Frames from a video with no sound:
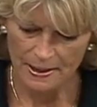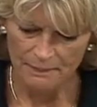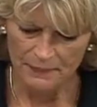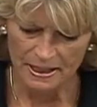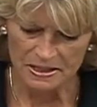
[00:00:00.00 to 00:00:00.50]

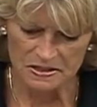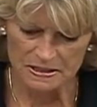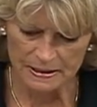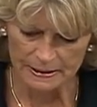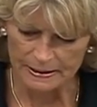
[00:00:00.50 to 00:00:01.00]

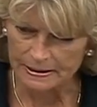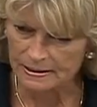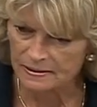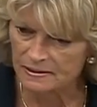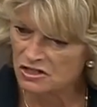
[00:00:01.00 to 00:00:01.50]
But
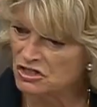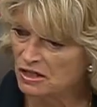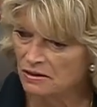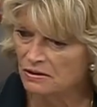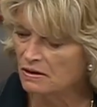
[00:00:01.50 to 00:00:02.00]
this year,